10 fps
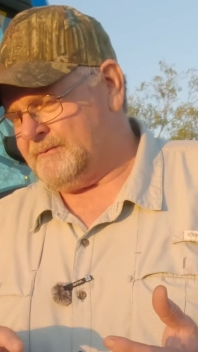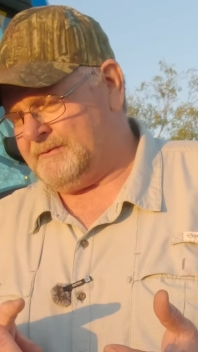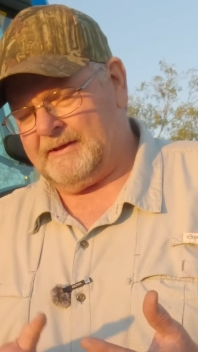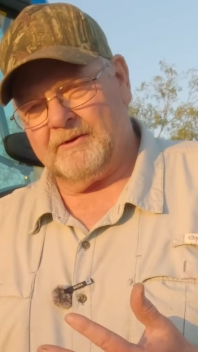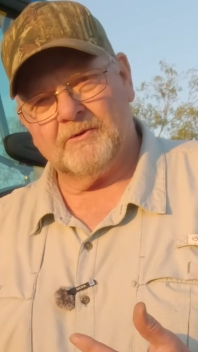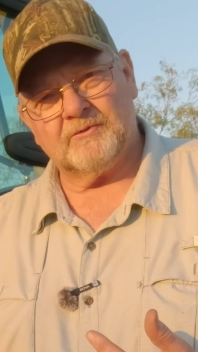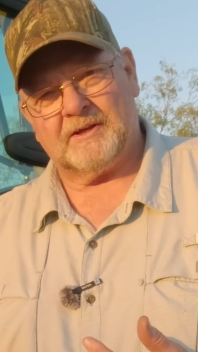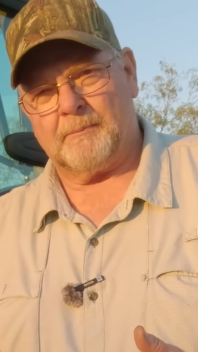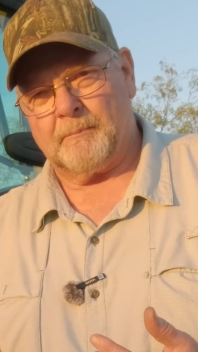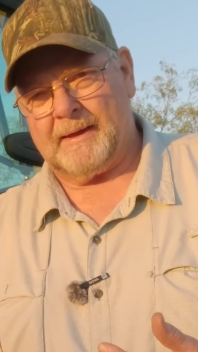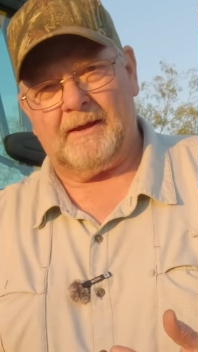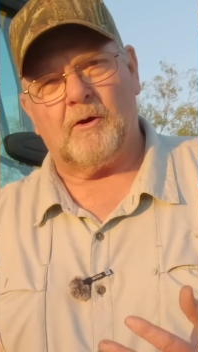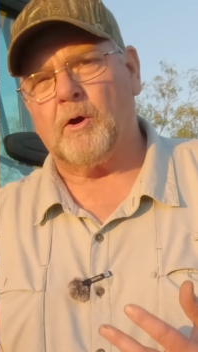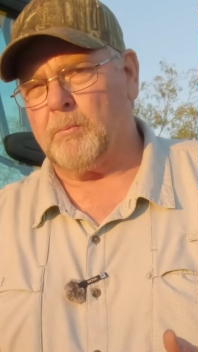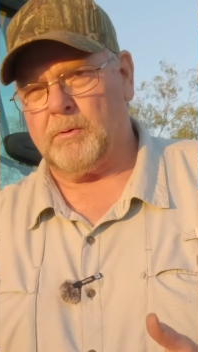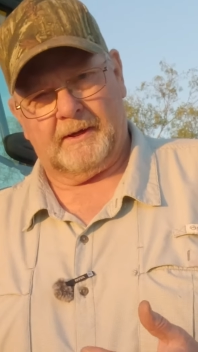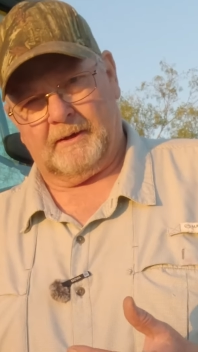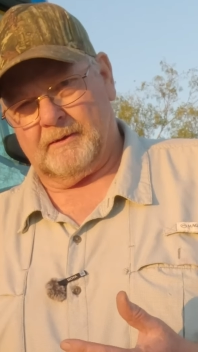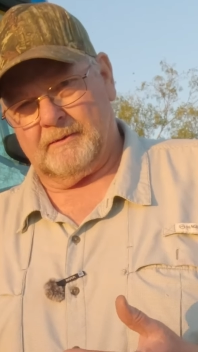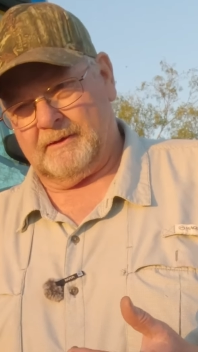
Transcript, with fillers: Dealers can make or break